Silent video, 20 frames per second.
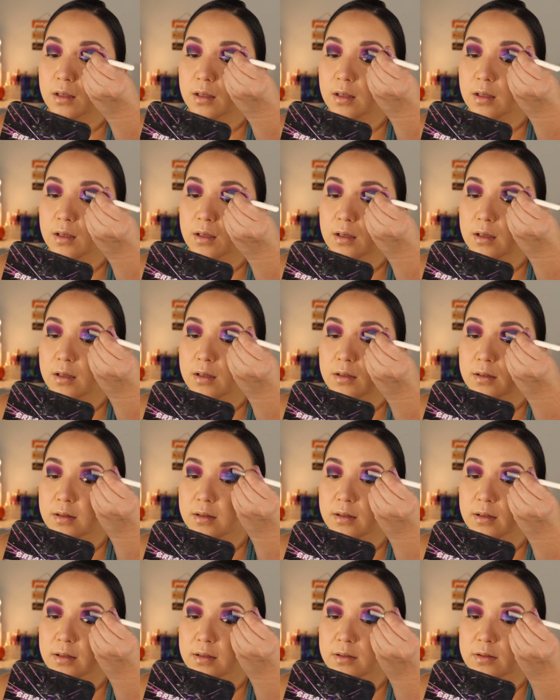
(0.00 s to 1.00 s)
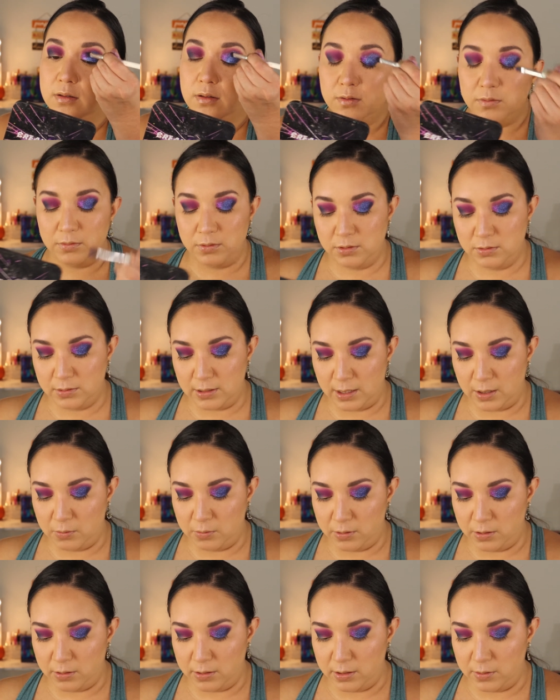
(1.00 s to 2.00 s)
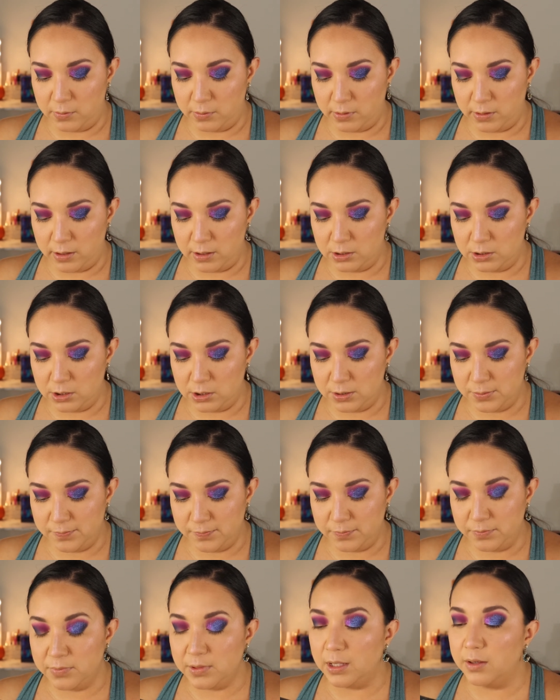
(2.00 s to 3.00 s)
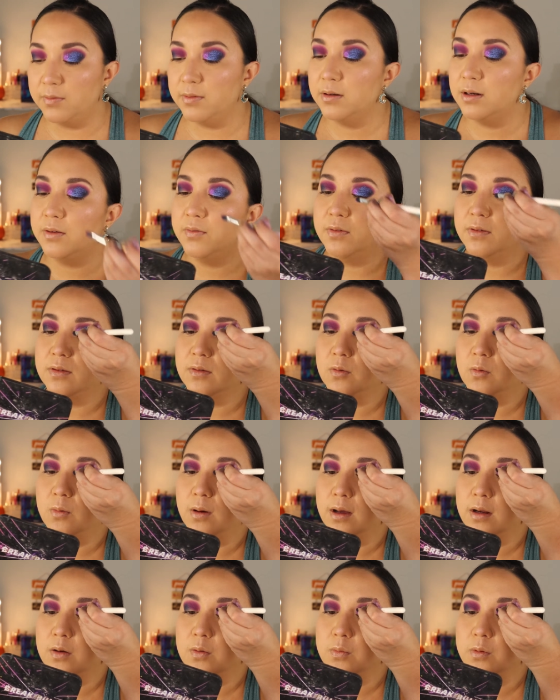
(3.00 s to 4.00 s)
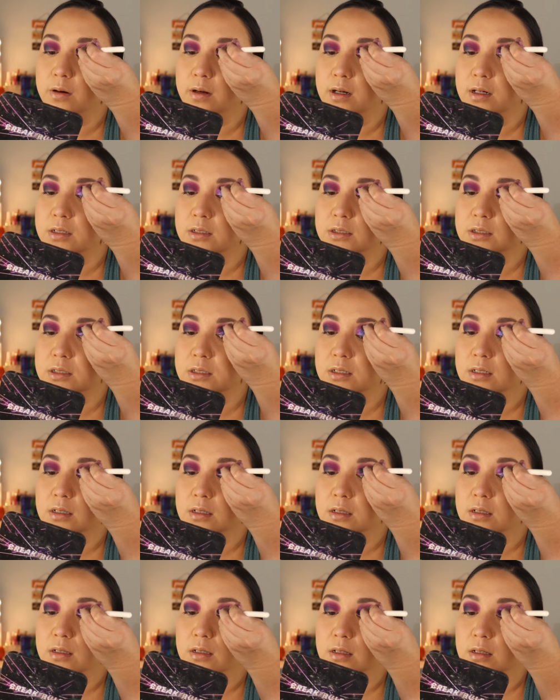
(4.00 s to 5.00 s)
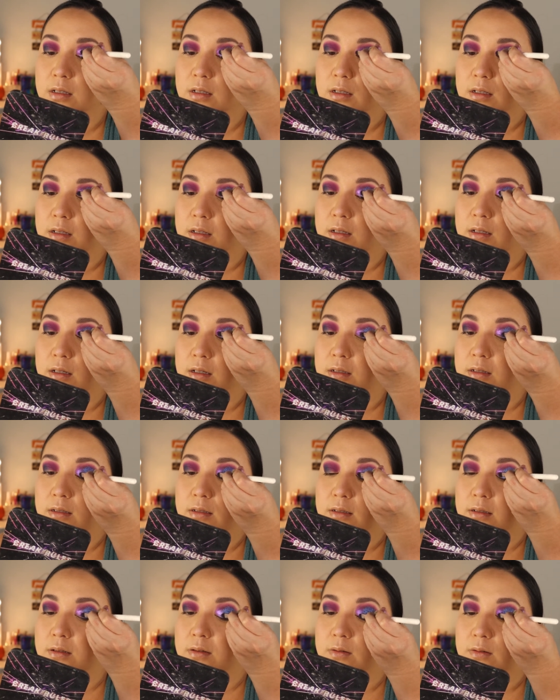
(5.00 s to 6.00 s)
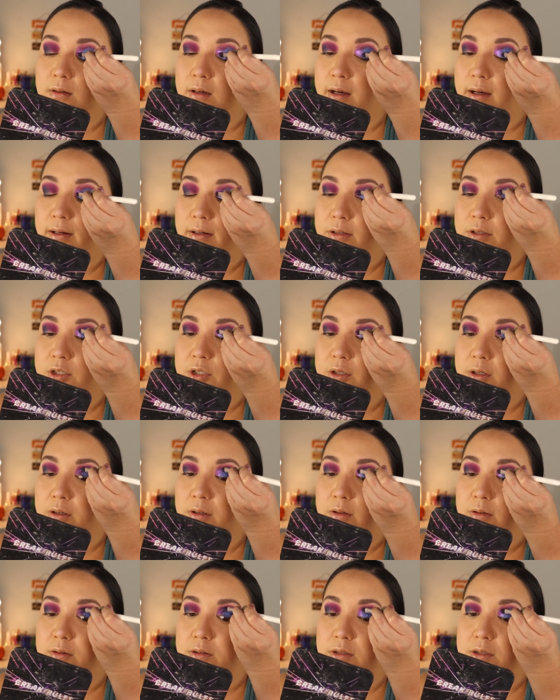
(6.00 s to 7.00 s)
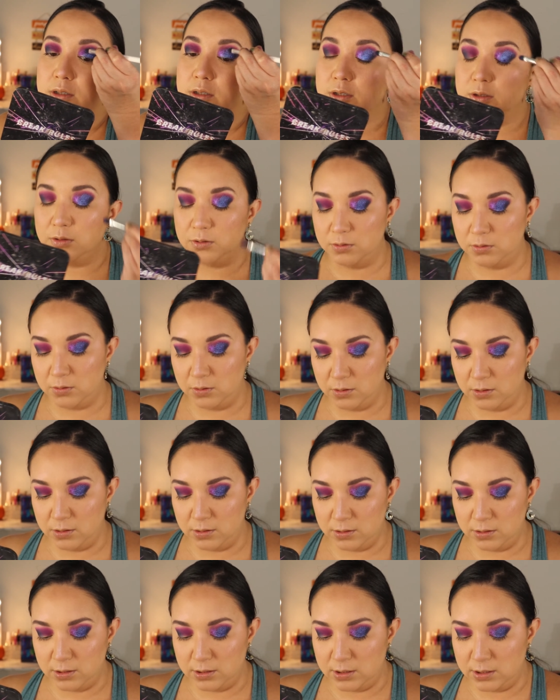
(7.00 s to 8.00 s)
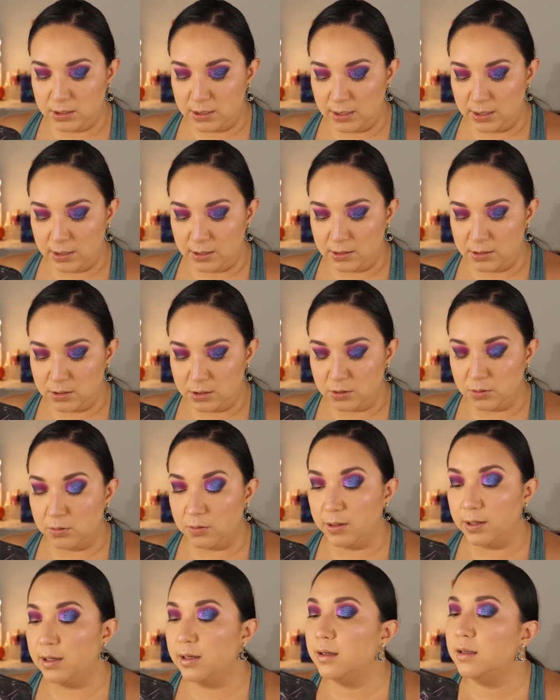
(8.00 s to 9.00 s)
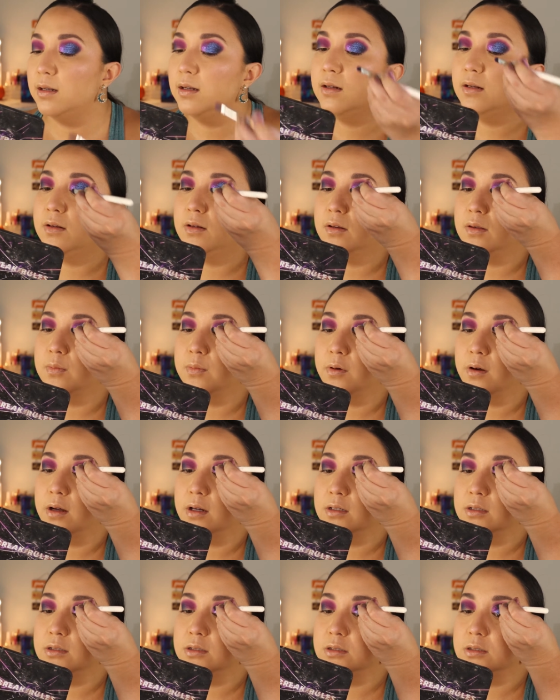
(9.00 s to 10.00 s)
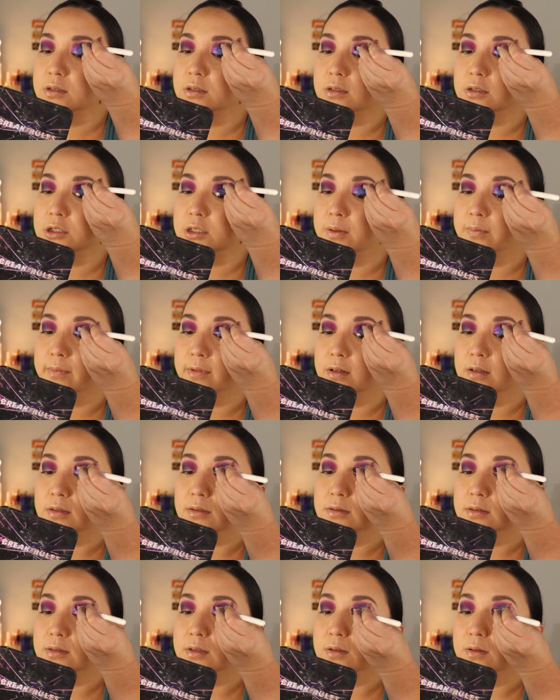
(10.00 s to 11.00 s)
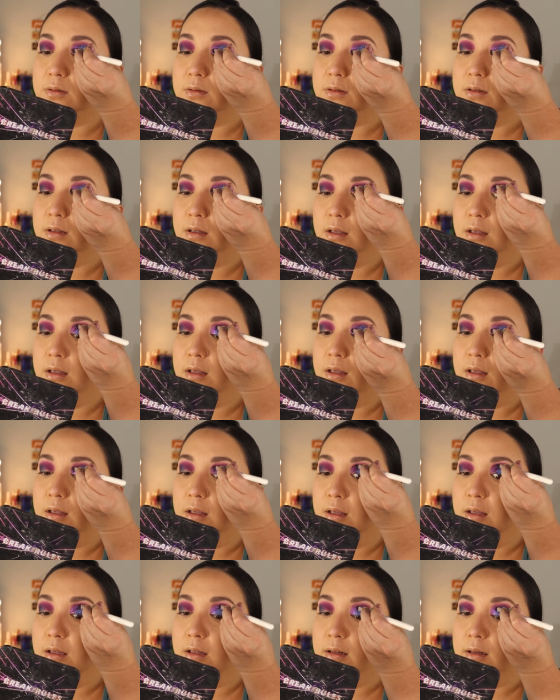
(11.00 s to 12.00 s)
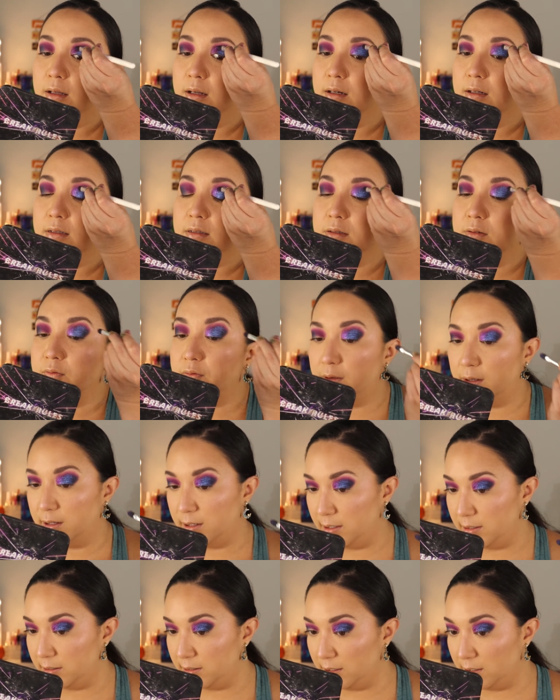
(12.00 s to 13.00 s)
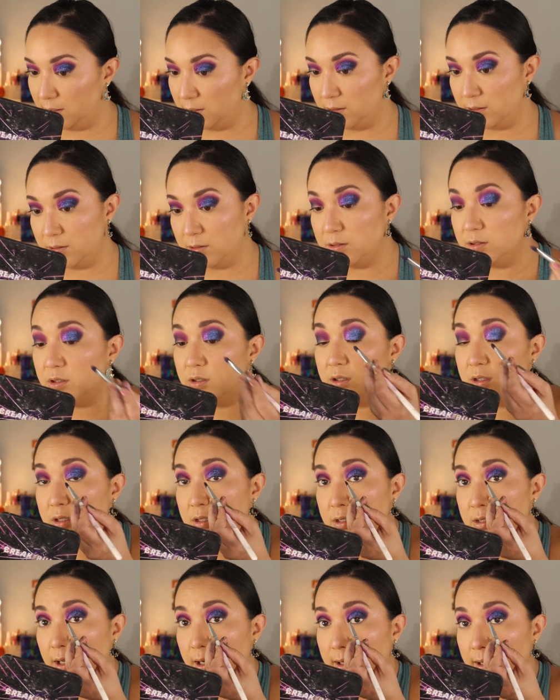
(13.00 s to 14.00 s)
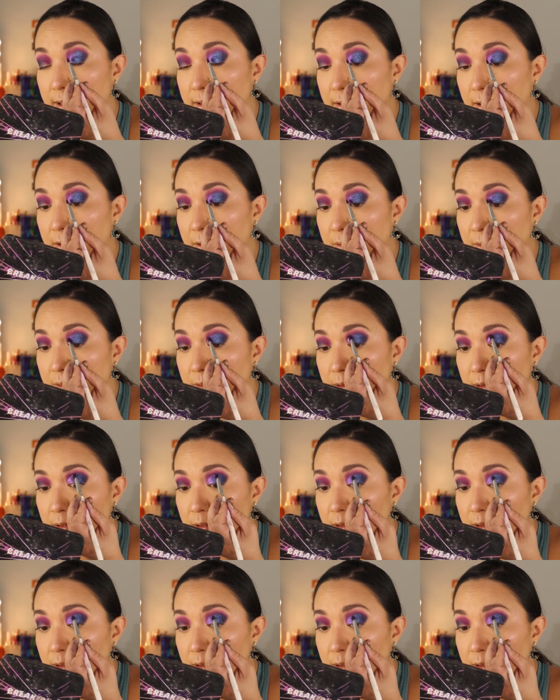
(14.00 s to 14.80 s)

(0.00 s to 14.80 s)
Yeah, these don't do that well on a brush. Even if it's a wet brush, it still kind of struggles to stick to it, to the brush, the shimmer. So that is fine. They look stunning though.